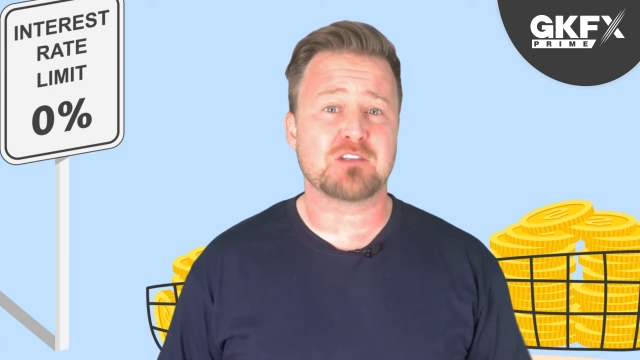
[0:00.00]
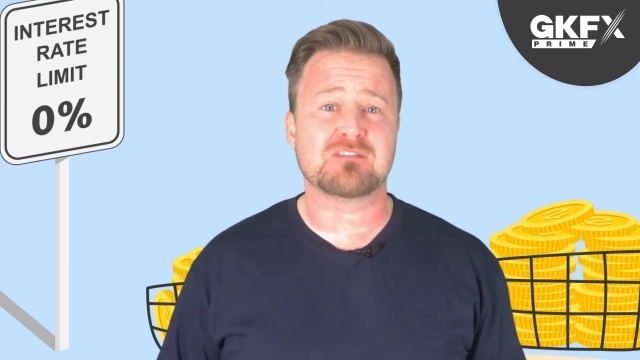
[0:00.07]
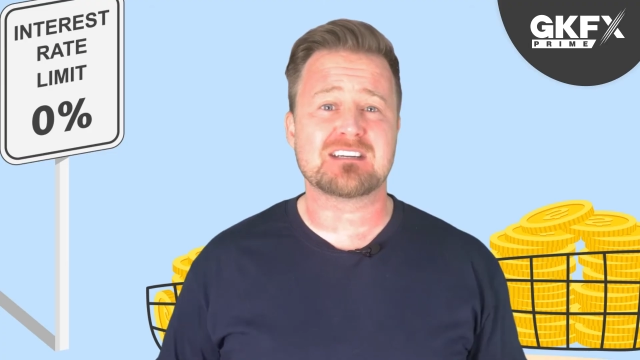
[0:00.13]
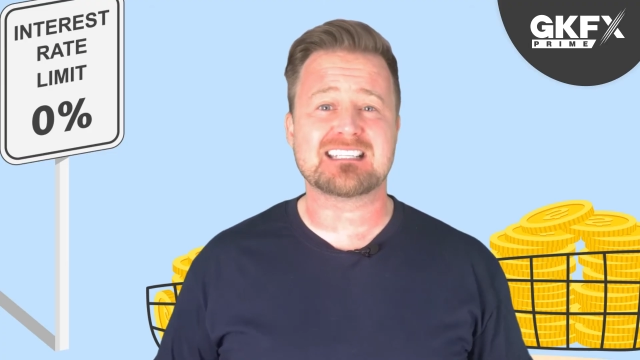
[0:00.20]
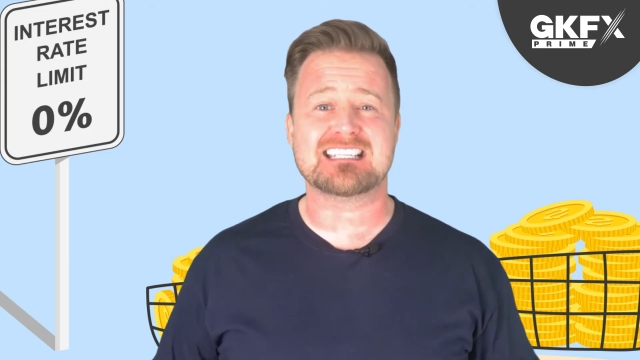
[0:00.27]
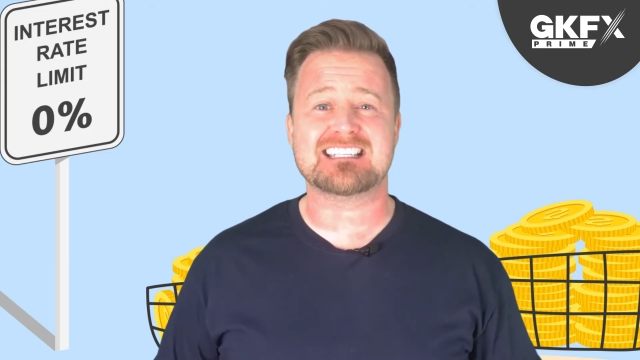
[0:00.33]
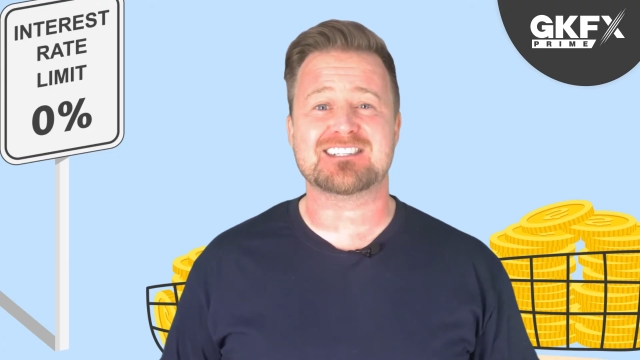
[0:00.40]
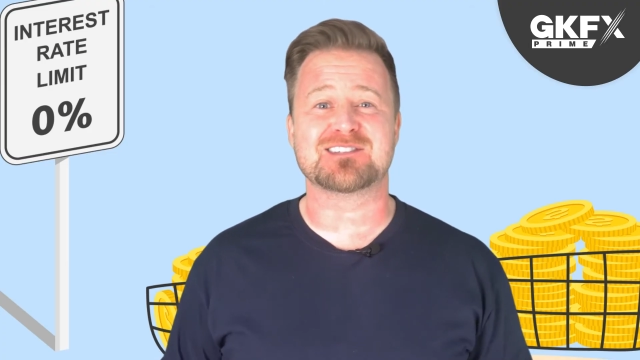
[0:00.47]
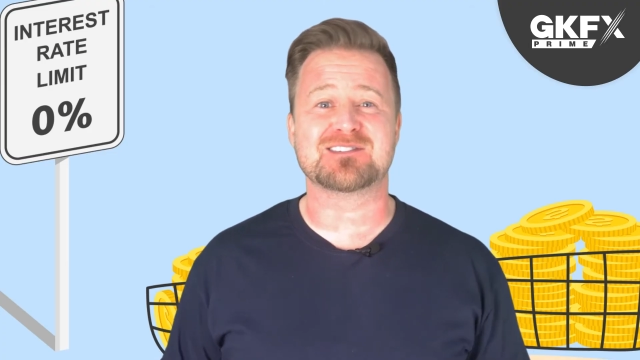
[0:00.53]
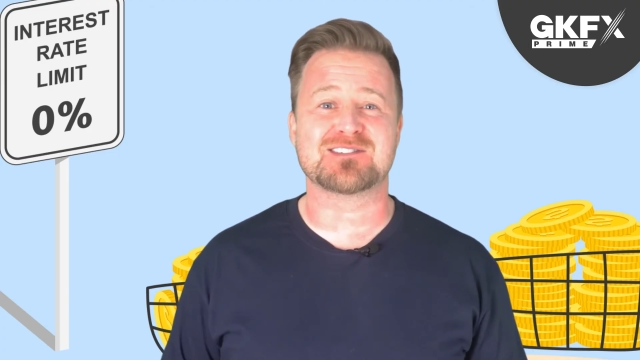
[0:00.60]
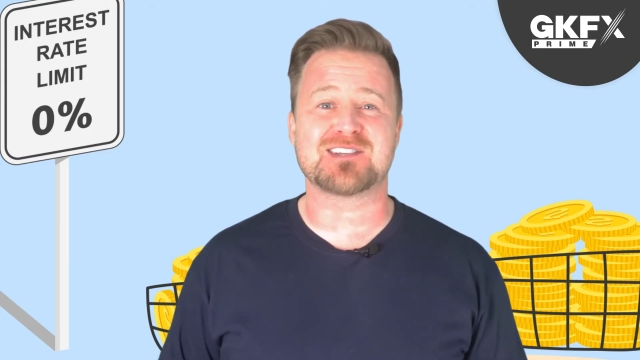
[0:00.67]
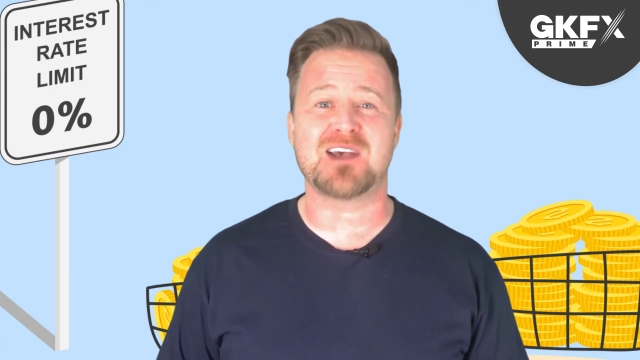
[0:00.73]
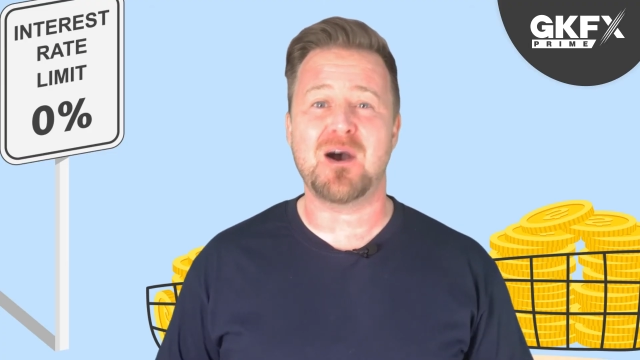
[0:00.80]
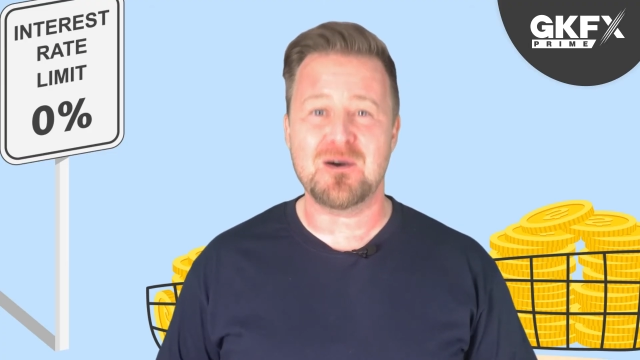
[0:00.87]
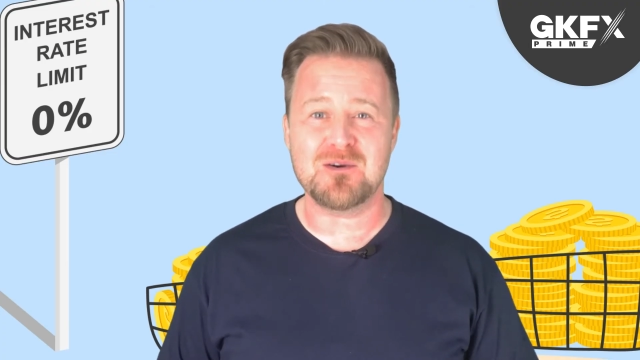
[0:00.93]
the
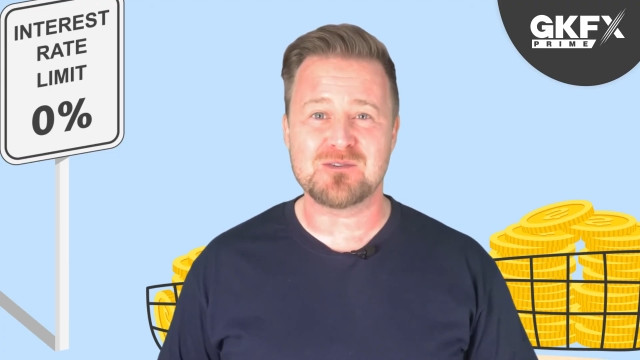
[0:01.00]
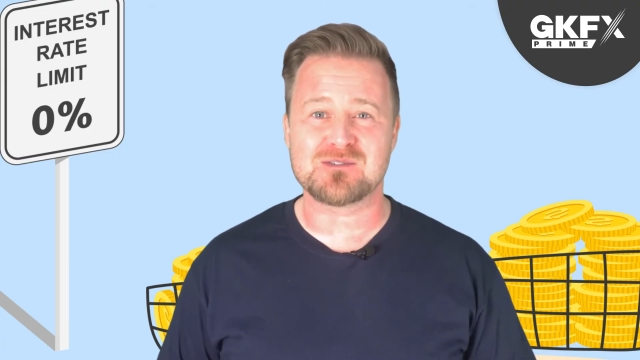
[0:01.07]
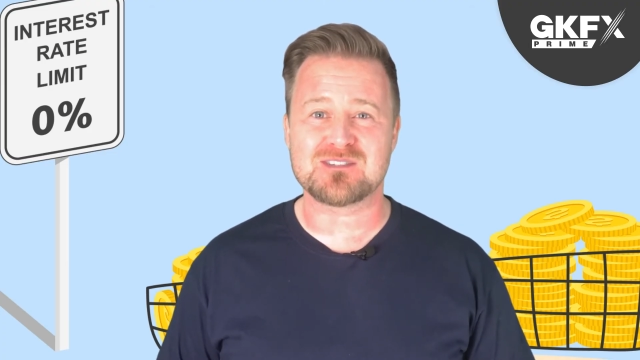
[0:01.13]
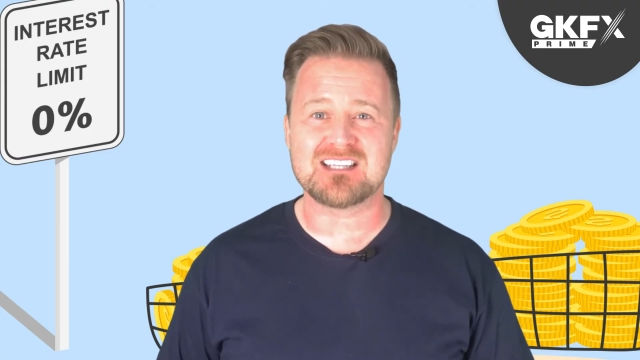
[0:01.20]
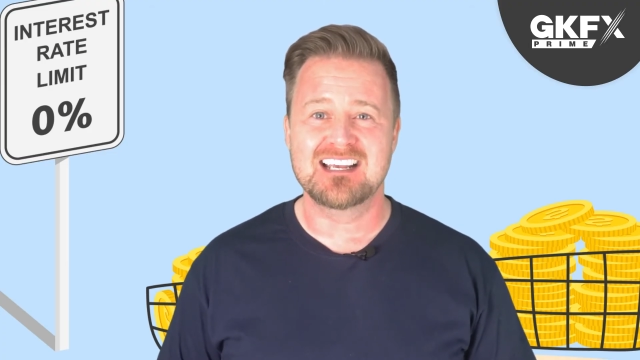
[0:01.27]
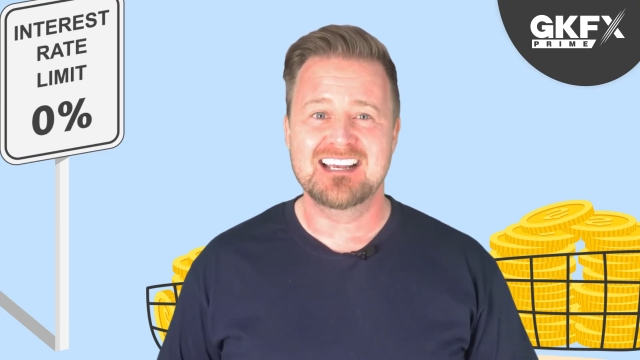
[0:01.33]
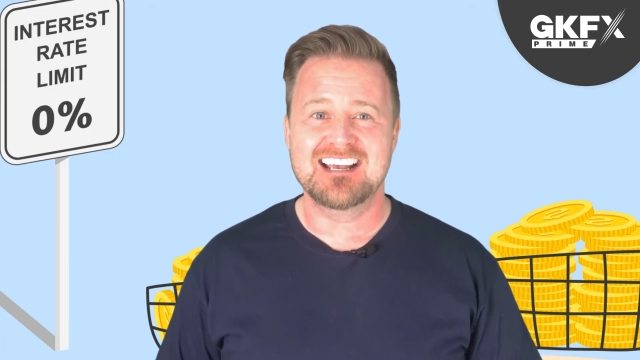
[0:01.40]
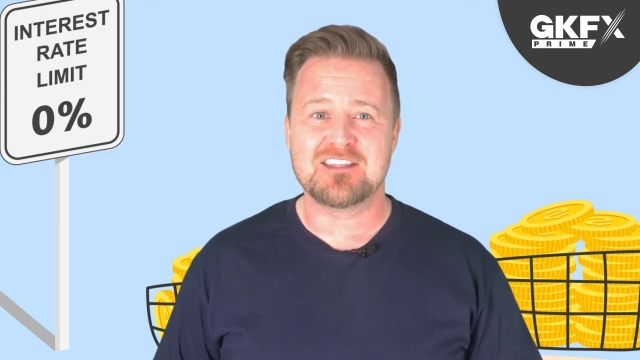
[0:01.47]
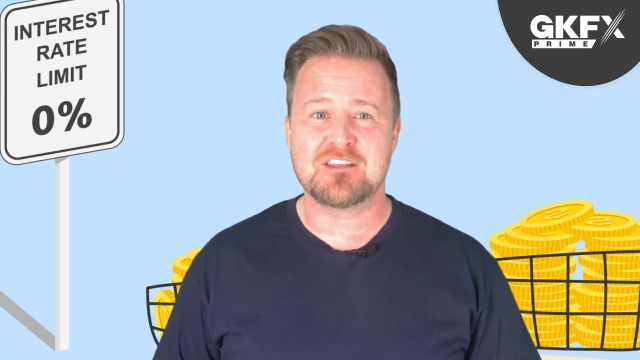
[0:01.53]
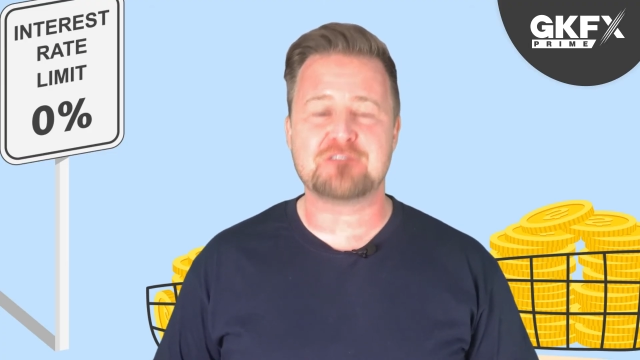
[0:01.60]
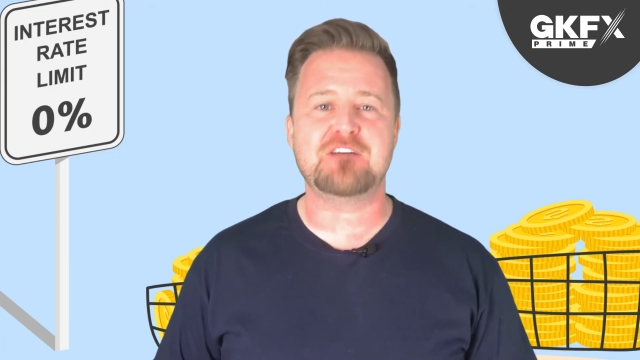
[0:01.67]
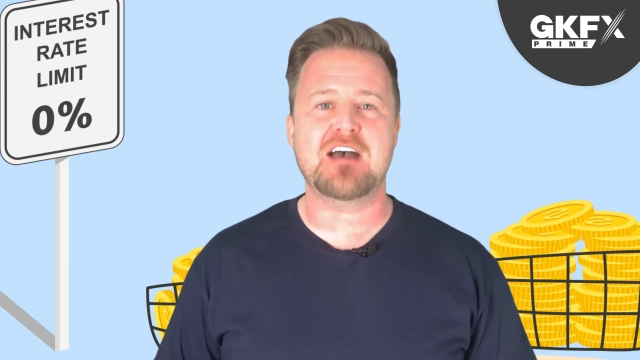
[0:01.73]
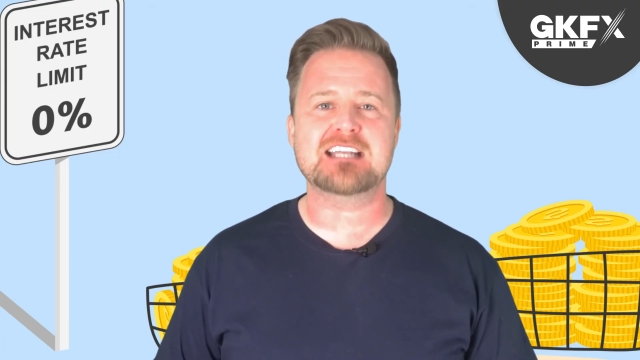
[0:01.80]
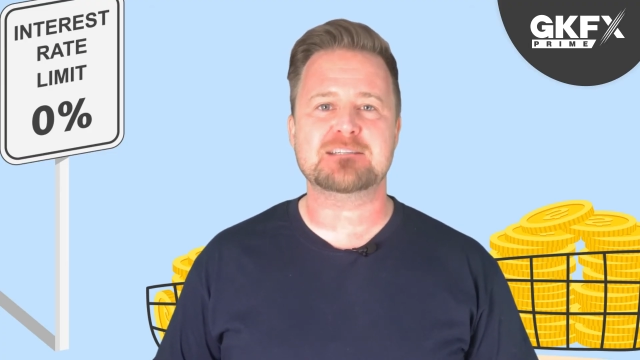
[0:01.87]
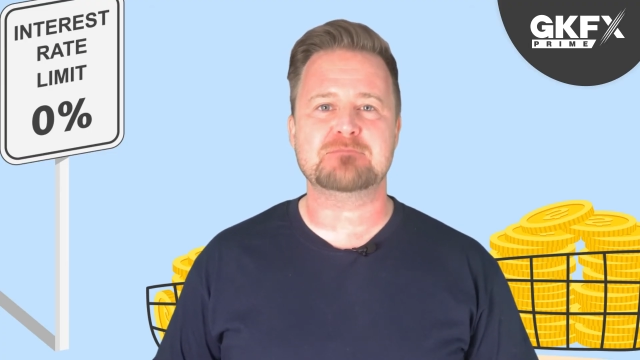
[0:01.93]
resistance holds, the
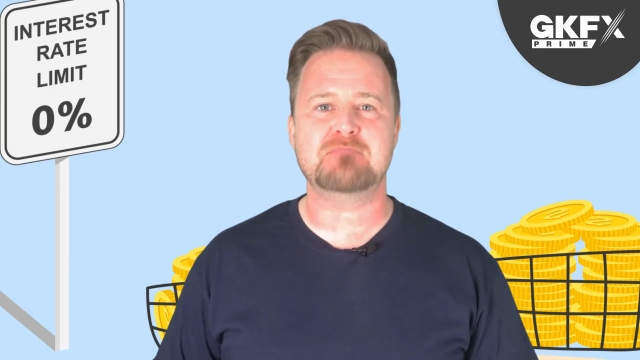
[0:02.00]
Fed